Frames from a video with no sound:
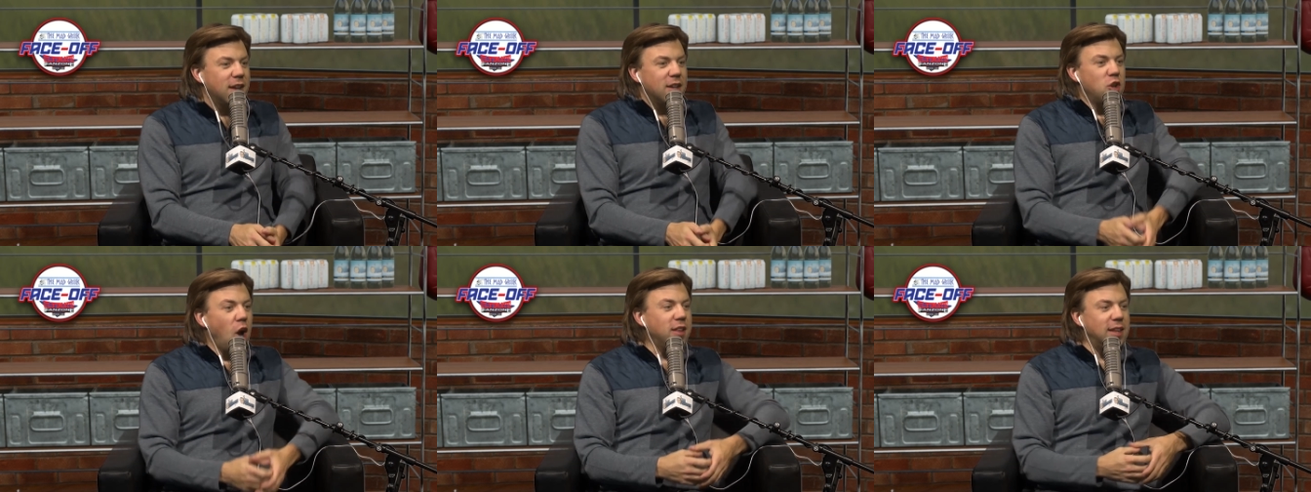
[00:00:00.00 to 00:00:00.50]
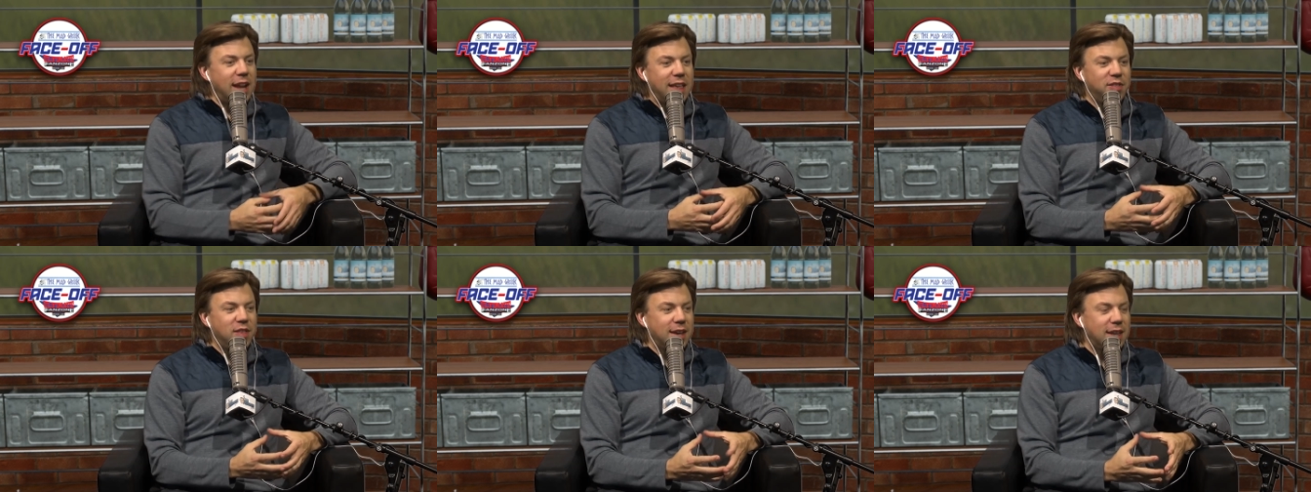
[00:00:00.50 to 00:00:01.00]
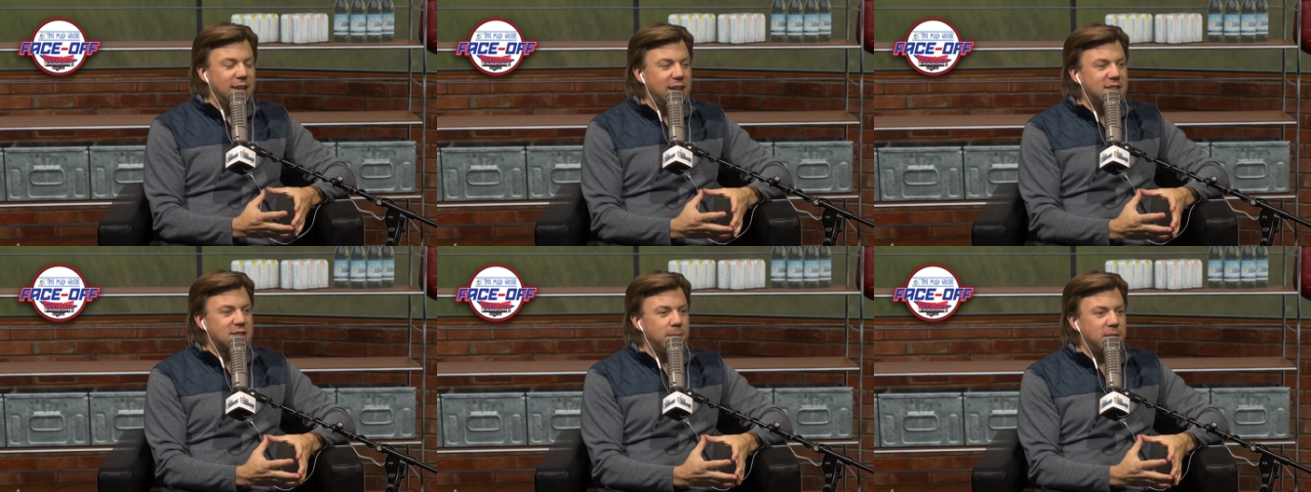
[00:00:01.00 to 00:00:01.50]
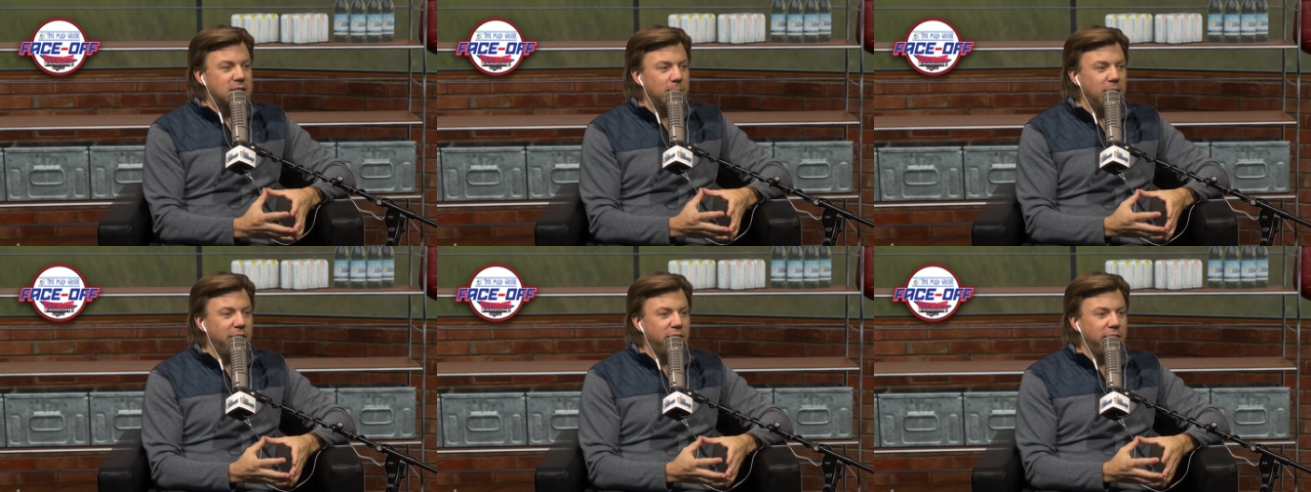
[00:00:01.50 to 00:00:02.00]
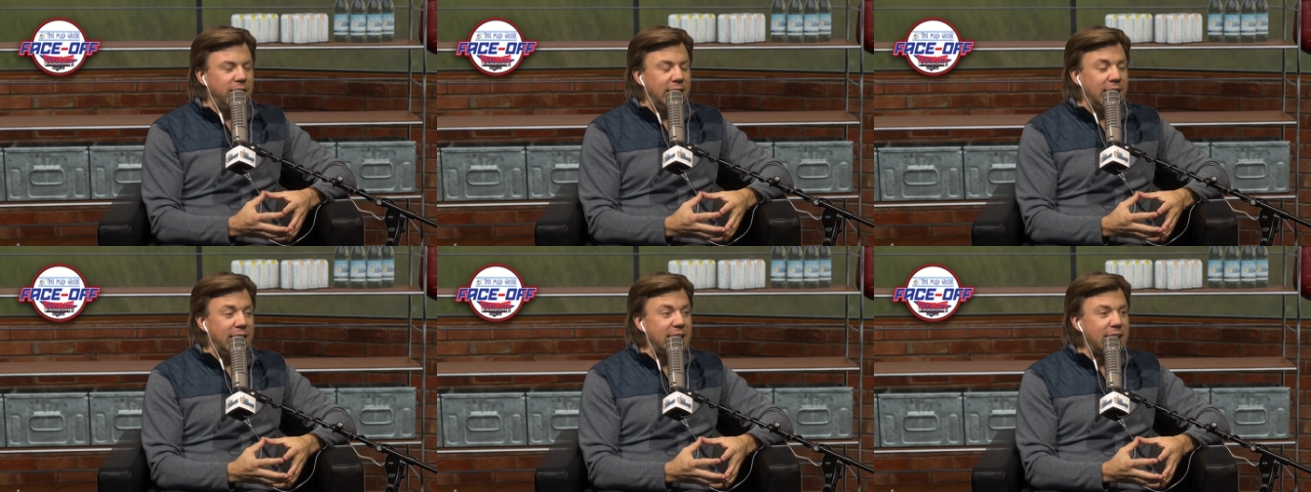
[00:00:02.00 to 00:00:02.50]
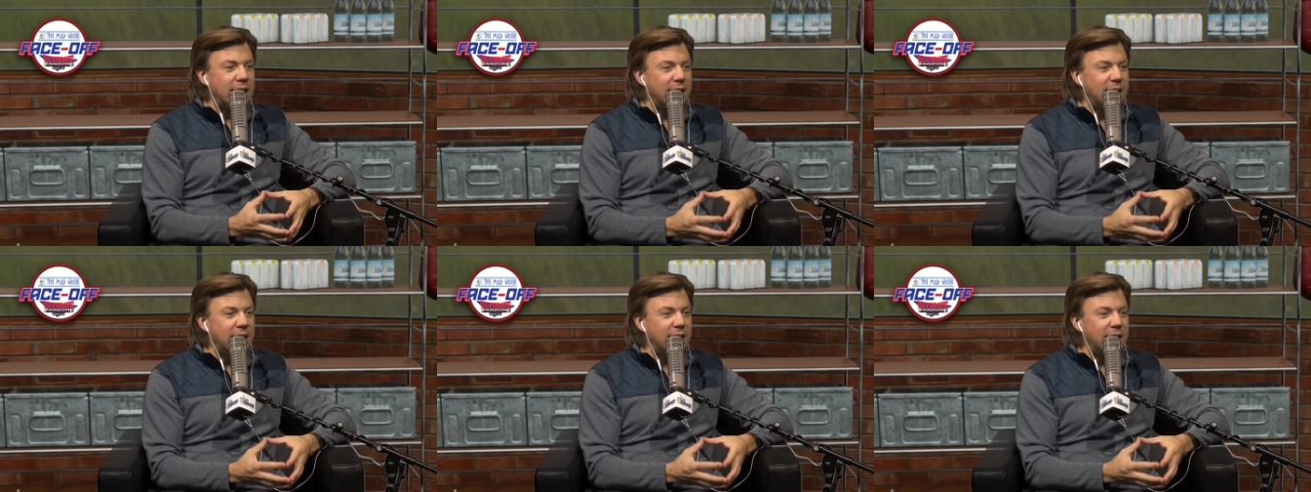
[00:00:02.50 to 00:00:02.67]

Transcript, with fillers: Not that I think it needs to be something other than an E.